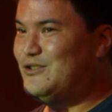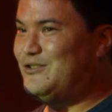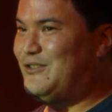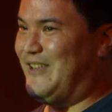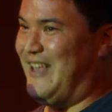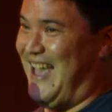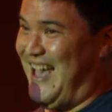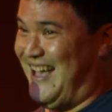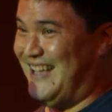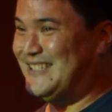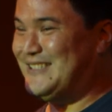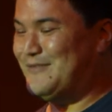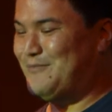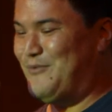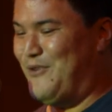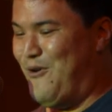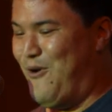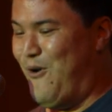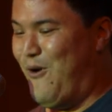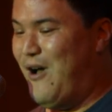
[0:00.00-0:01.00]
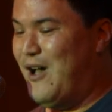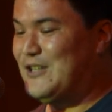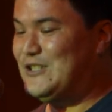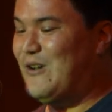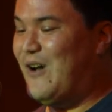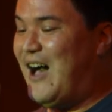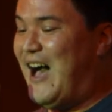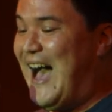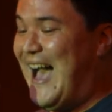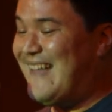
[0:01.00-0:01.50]
Yes.
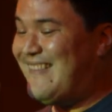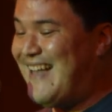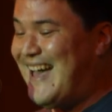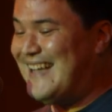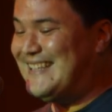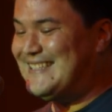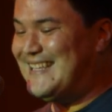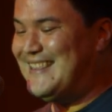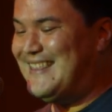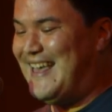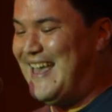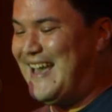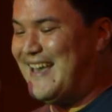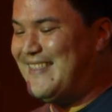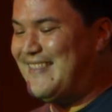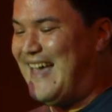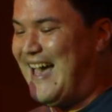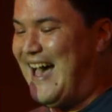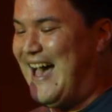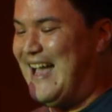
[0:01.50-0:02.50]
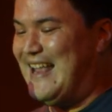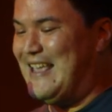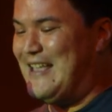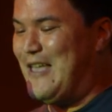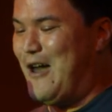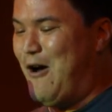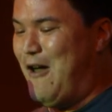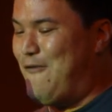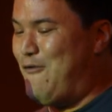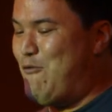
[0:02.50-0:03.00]
so I like to think that, you
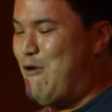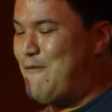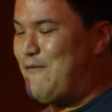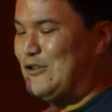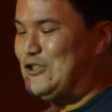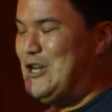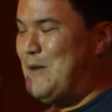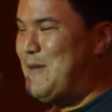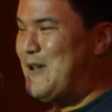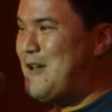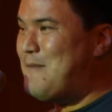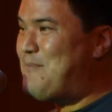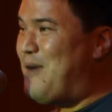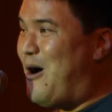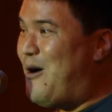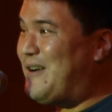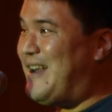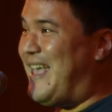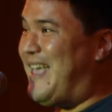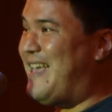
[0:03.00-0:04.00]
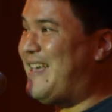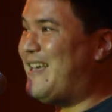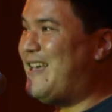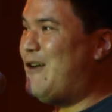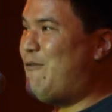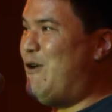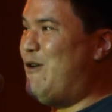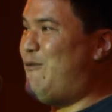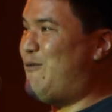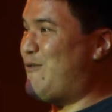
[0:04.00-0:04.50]
know, if it weren't for Truman Capote,
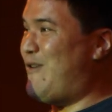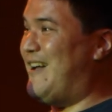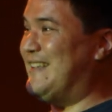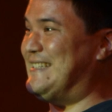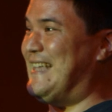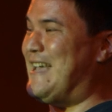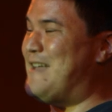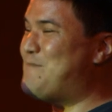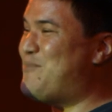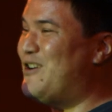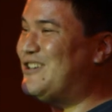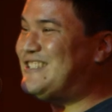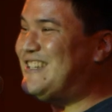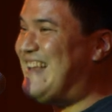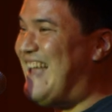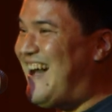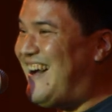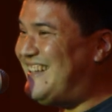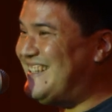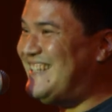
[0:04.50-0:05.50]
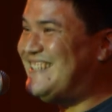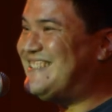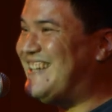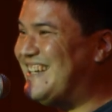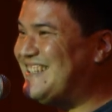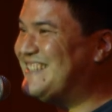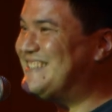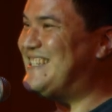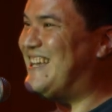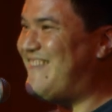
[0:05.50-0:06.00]
we would all taken personality
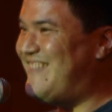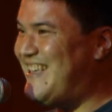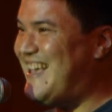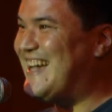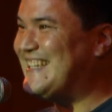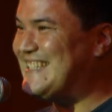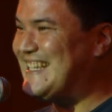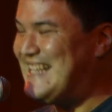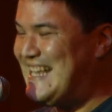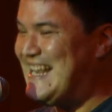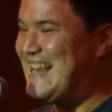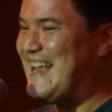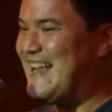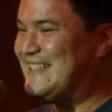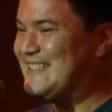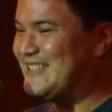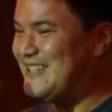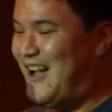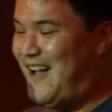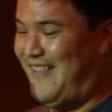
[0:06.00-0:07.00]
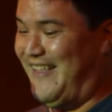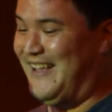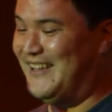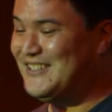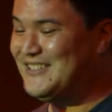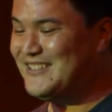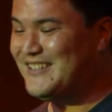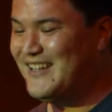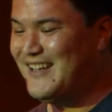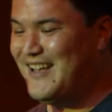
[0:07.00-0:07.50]
tests instead of the SAT to get into
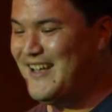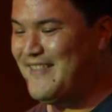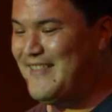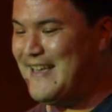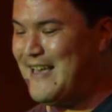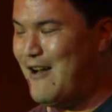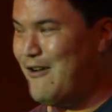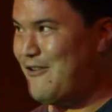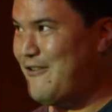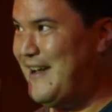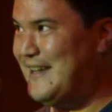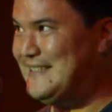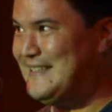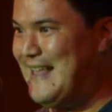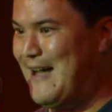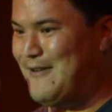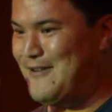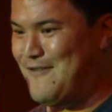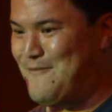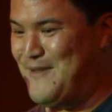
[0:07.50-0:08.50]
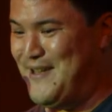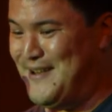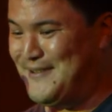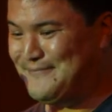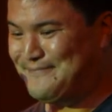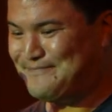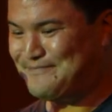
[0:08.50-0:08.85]
college. Think how crazy that would have been.